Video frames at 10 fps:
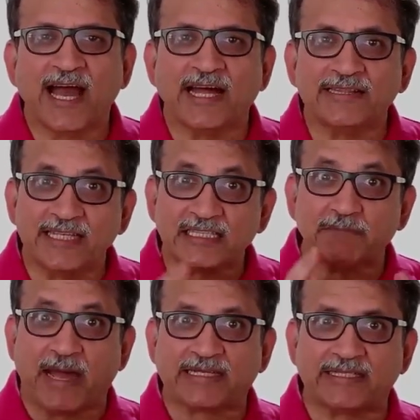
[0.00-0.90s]
and these
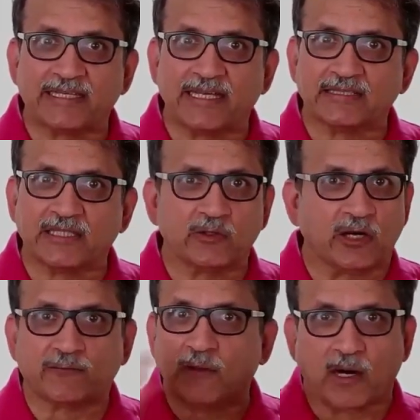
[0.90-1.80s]
bacteria are
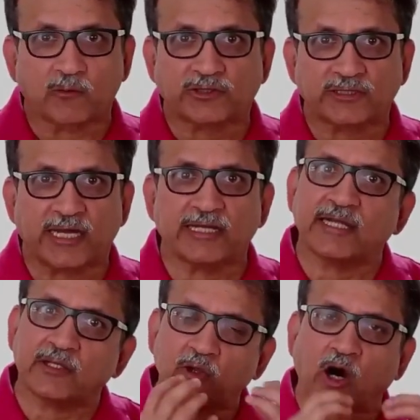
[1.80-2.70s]
not from outside,
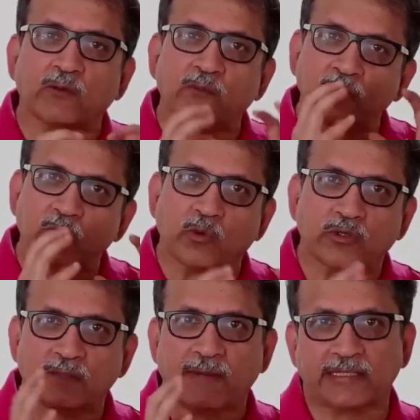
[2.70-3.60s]
they are normal
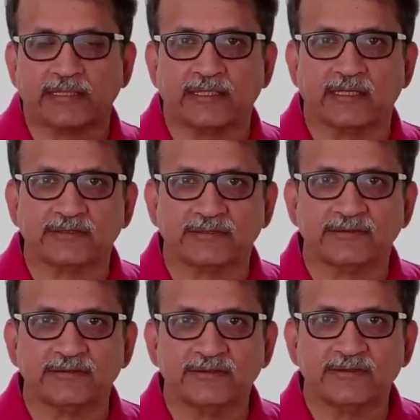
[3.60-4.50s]
oral bacteria,
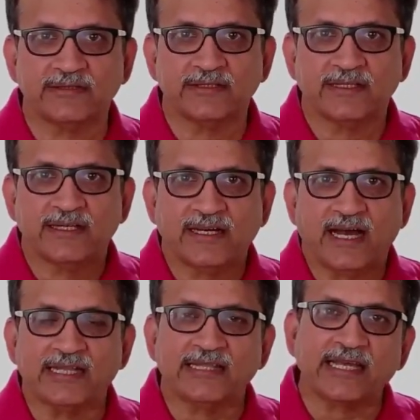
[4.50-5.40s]

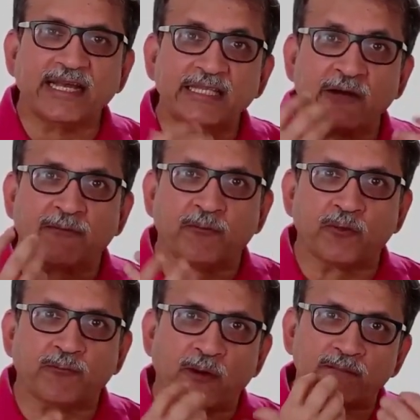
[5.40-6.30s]
and they get their
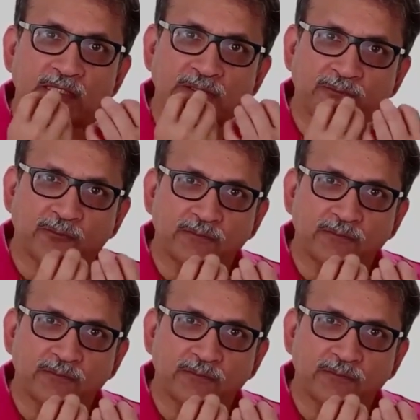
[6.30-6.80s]
food from this